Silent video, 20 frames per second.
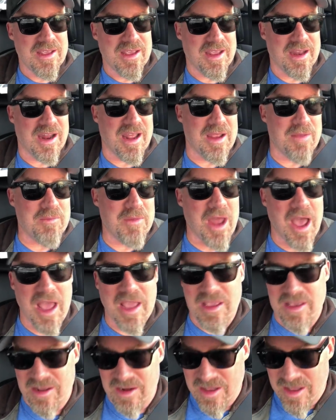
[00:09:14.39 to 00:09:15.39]
And I am
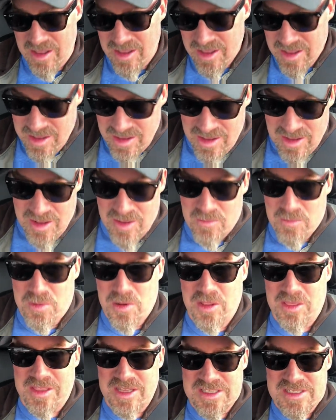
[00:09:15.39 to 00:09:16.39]
not going to
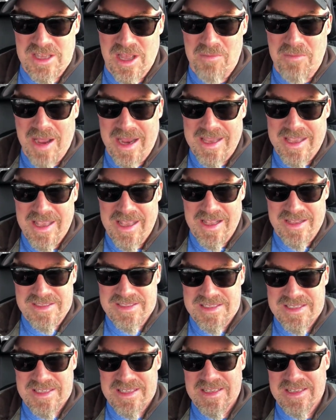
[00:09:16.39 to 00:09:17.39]
put this on my
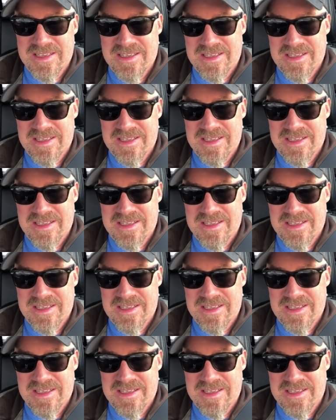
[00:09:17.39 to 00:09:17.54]
kids.